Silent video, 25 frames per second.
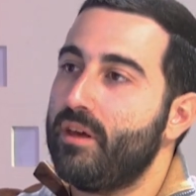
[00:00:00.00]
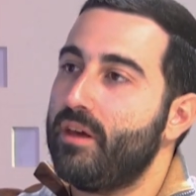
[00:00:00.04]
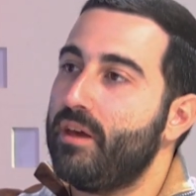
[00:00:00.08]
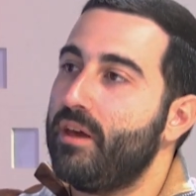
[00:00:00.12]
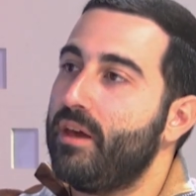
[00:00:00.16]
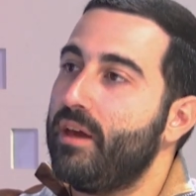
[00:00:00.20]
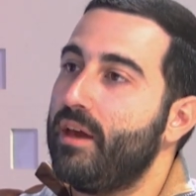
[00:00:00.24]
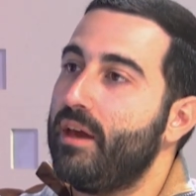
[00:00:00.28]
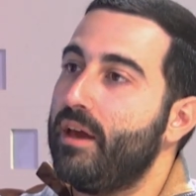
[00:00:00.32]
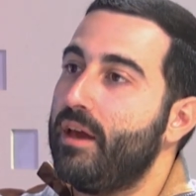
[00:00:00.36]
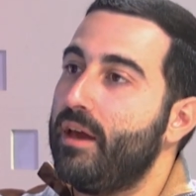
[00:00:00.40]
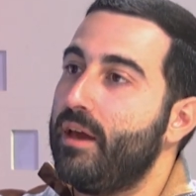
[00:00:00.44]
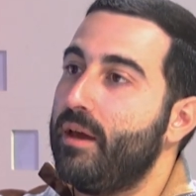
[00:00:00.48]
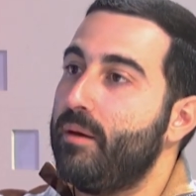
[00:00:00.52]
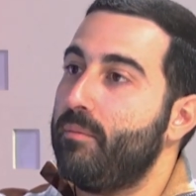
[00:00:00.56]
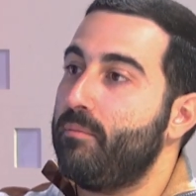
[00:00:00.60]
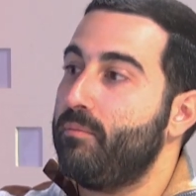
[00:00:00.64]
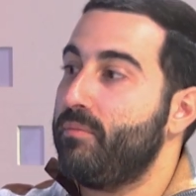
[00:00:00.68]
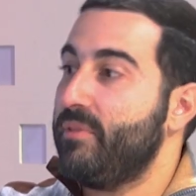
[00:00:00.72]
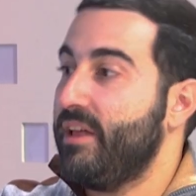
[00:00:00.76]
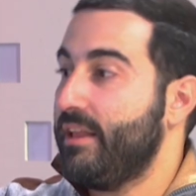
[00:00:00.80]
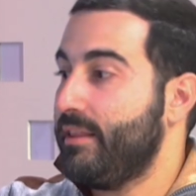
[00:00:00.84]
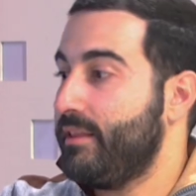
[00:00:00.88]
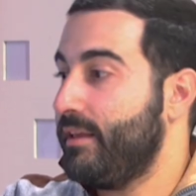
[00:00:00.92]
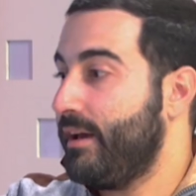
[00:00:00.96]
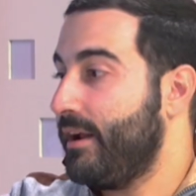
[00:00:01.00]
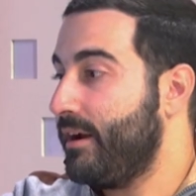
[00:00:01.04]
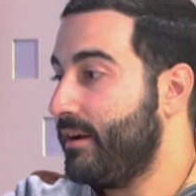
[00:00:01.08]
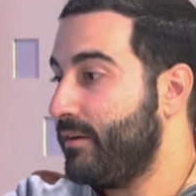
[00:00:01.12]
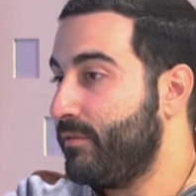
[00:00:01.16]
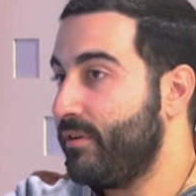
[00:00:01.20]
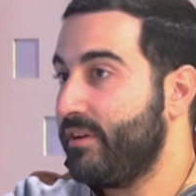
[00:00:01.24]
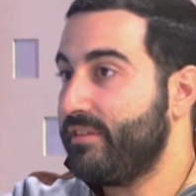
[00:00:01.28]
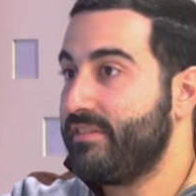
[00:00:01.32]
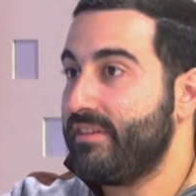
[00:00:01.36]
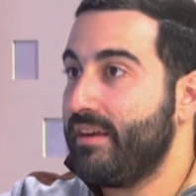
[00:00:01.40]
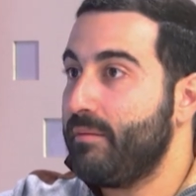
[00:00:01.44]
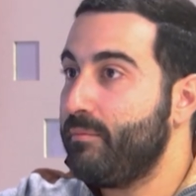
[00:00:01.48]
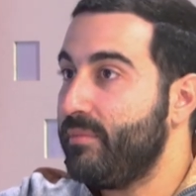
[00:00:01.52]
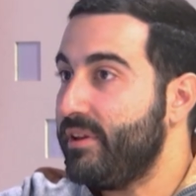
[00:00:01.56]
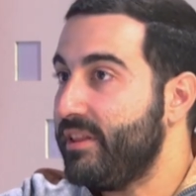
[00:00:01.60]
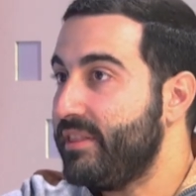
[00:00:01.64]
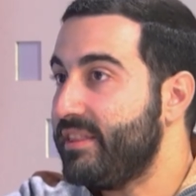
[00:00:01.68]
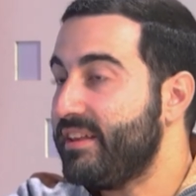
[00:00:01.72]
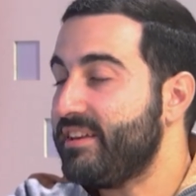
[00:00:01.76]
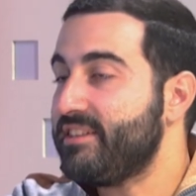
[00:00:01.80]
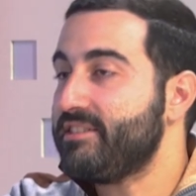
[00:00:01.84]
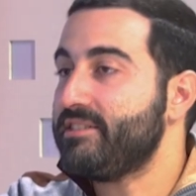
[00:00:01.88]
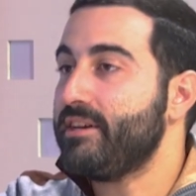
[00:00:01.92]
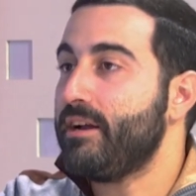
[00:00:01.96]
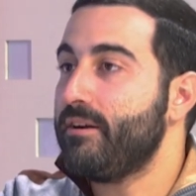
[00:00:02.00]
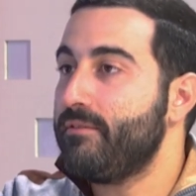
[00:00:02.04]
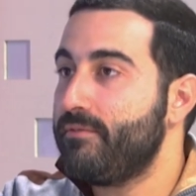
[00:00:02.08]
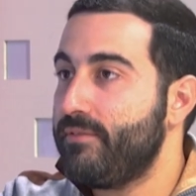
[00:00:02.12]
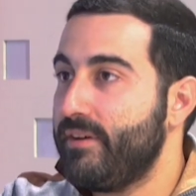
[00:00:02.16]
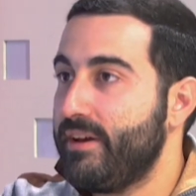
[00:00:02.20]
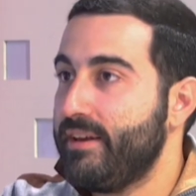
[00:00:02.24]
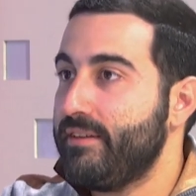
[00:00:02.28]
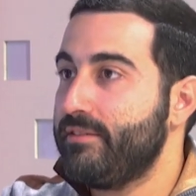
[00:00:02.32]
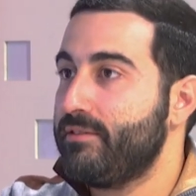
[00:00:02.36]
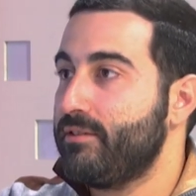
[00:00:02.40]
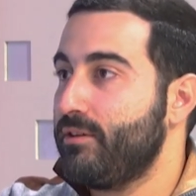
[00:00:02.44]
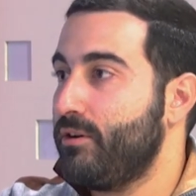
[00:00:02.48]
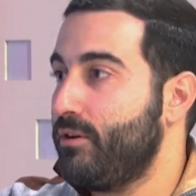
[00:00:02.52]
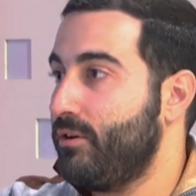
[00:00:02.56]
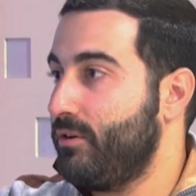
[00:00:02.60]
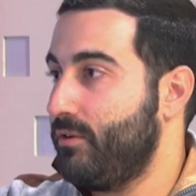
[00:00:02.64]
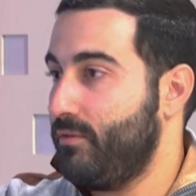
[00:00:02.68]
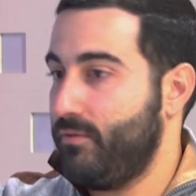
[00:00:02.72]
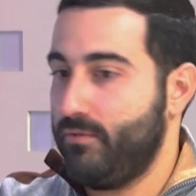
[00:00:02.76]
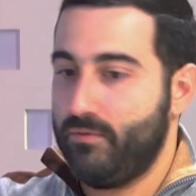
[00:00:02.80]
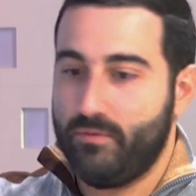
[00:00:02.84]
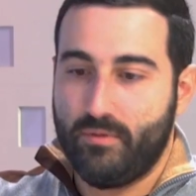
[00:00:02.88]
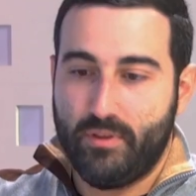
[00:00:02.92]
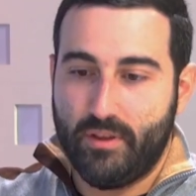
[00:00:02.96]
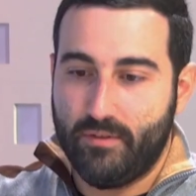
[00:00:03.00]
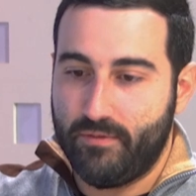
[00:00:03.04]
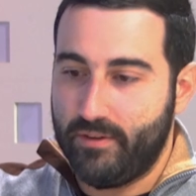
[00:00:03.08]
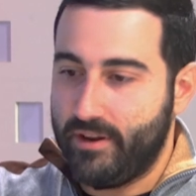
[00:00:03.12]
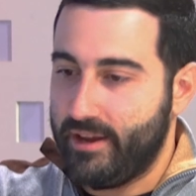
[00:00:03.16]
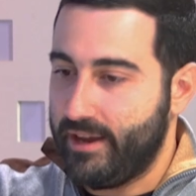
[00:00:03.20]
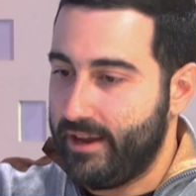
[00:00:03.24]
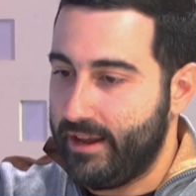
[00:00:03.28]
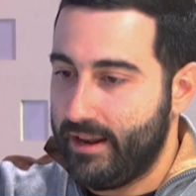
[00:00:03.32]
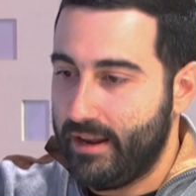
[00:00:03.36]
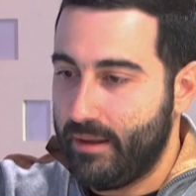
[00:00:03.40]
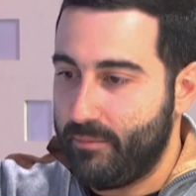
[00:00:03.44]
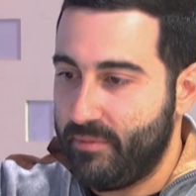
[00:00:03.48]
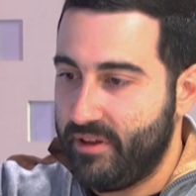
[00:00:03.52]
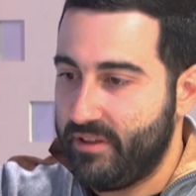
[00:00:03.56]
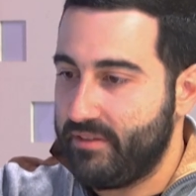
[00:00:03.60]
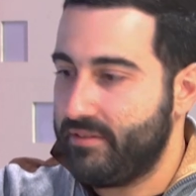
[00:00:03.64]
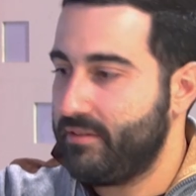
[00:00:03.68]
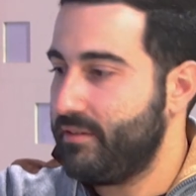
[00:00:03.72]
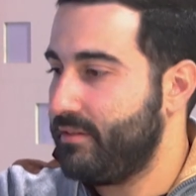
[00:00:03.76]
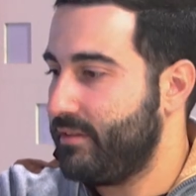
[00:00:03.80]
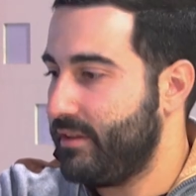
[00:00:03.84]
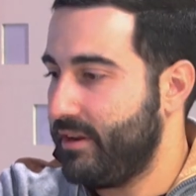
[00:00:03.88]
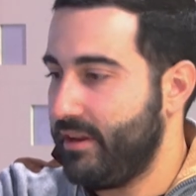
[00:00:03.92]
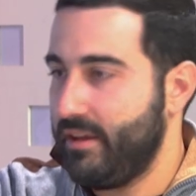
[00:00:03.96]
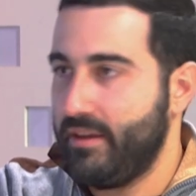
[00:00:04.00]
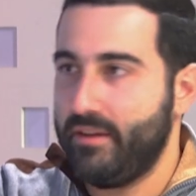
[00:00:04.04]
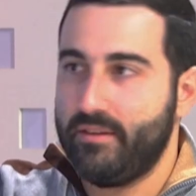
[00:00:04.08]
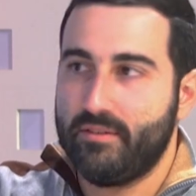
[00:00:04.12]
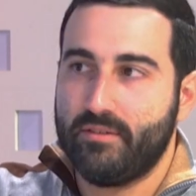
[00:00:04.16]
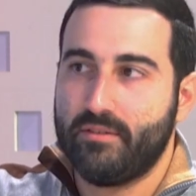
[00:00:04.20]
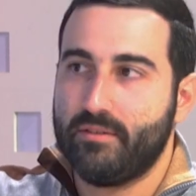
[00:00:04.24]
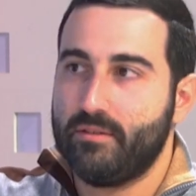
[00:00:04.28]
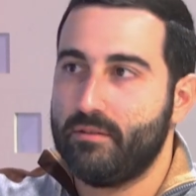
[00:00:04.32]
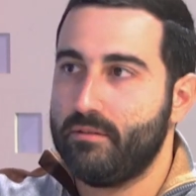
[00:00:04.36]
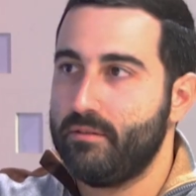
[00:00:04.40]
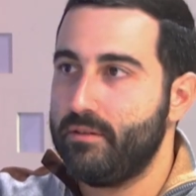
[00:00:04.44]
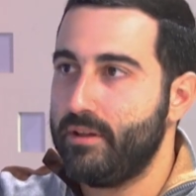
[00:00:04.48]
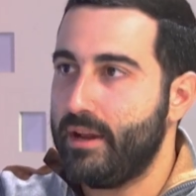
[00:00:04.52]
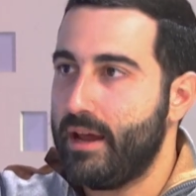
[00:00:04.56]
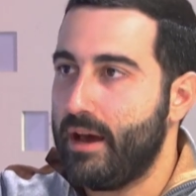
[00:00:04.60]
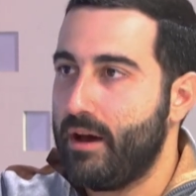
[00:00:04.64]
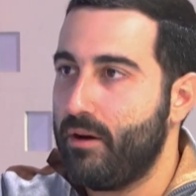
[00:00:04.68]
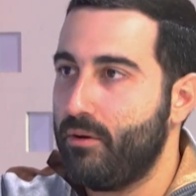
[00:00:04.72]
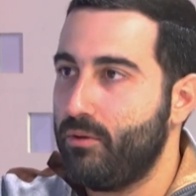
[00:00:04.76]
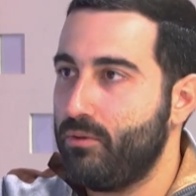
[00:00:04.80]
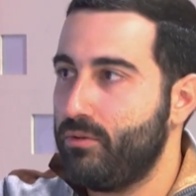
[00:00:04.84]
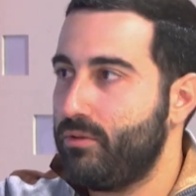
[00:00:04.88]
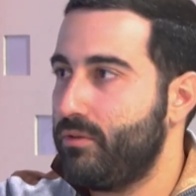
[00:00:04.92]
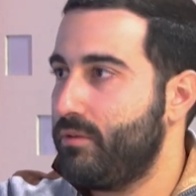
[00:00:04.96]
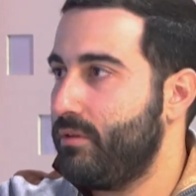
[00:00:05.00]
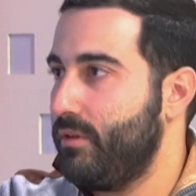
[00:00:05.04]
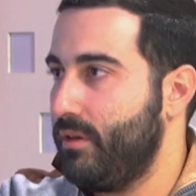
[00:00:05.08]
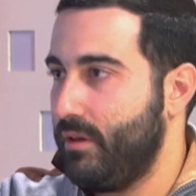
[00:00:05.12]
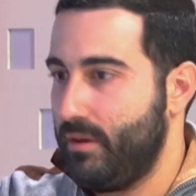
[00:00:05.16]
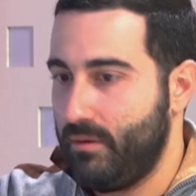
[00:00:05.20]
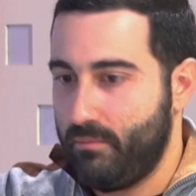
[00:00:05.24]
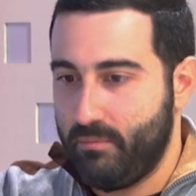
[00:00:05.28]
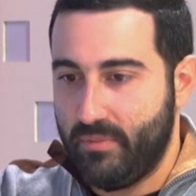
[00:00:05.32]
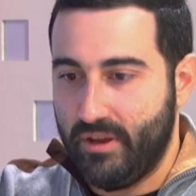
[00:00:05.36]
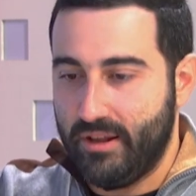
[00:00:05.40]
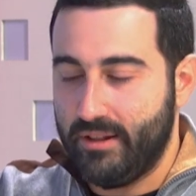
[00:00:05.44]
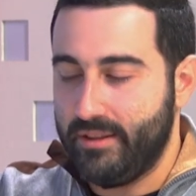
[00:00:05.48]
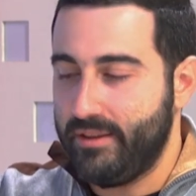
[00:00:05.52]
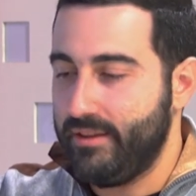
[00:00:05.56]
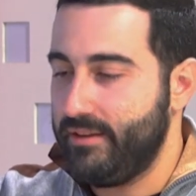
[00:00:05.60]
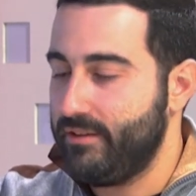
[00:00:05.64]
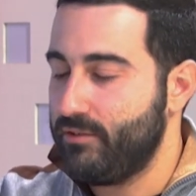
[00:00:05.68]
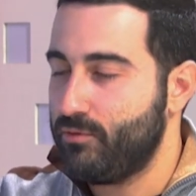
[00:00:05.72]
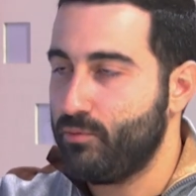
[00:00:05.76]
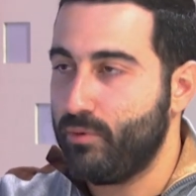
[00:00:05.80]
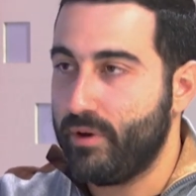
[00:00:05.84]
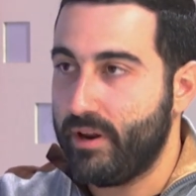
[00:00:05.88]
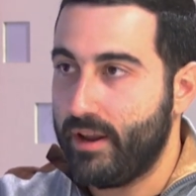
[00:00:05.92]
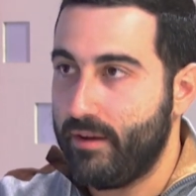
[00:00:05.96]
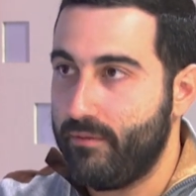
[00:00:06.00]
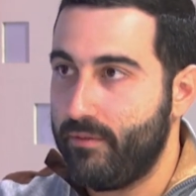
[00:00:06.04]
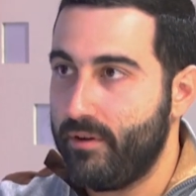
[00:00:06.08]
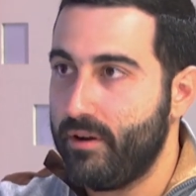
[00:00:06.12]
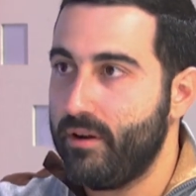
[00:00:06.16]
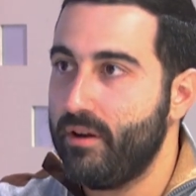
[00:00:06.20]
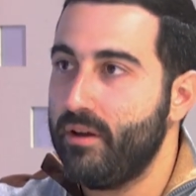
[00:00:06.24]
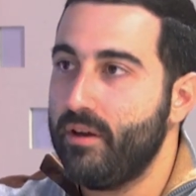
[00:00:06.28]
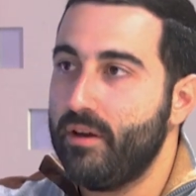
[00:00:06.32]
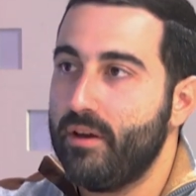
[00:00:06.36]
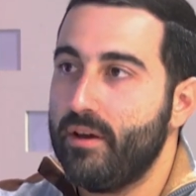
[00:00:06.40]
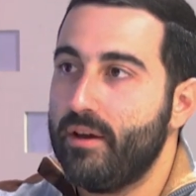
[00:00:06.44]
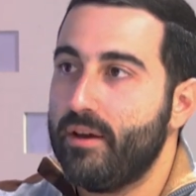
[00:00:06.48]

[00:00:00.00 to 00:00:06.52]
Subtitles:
that are resembling the surface of different elements, trees, ground, buildings, whatever,